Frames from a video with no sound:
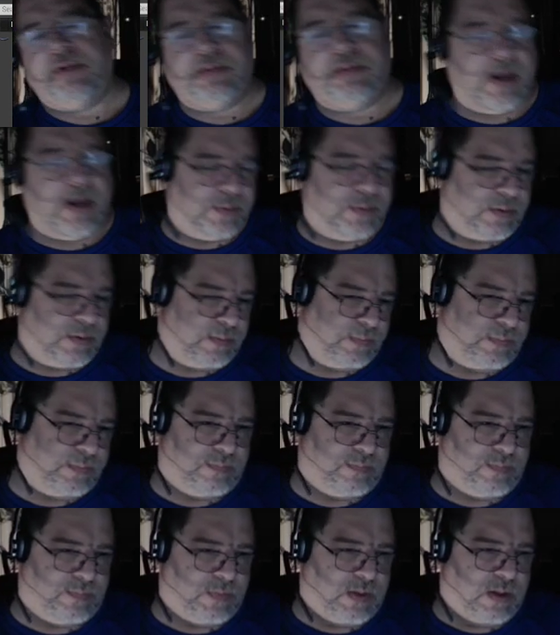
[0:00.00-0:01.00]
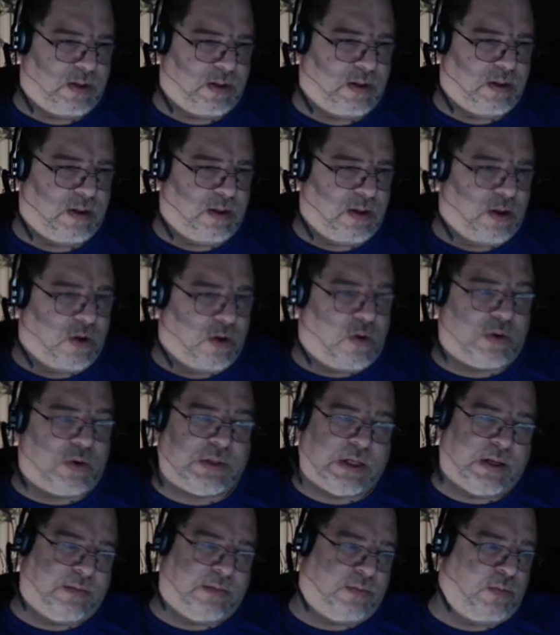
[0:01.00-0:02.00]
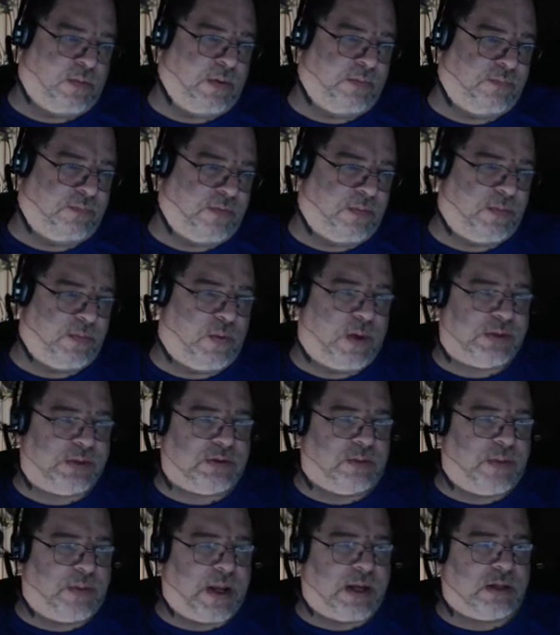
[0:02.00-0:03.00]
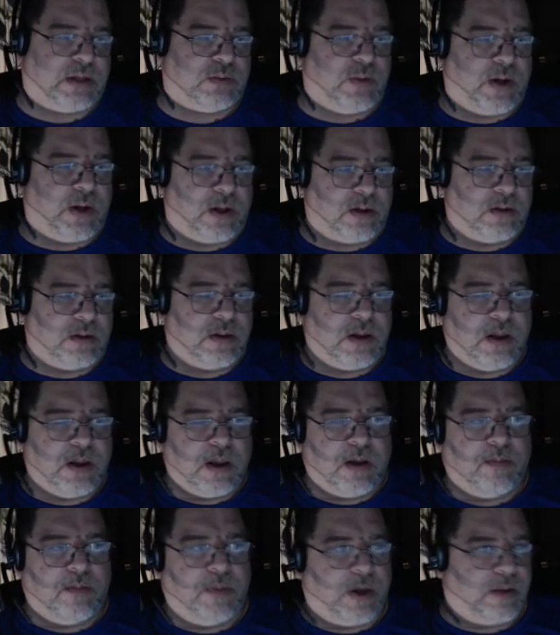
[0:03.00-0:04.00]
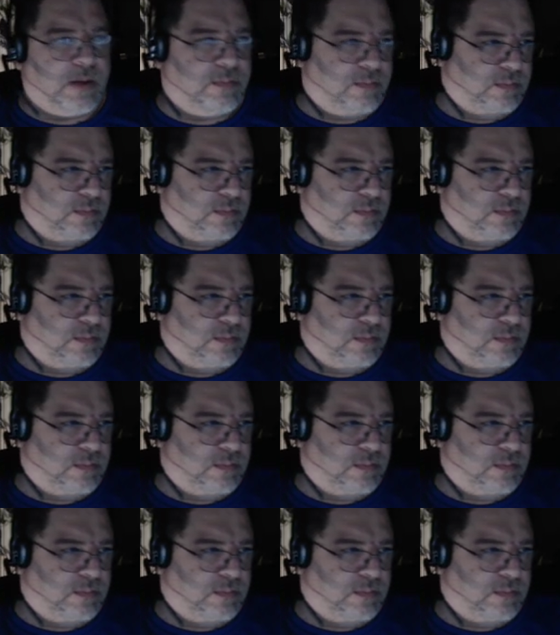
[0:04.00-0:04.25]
map. Of course, I love the one from the Western pack as well, but,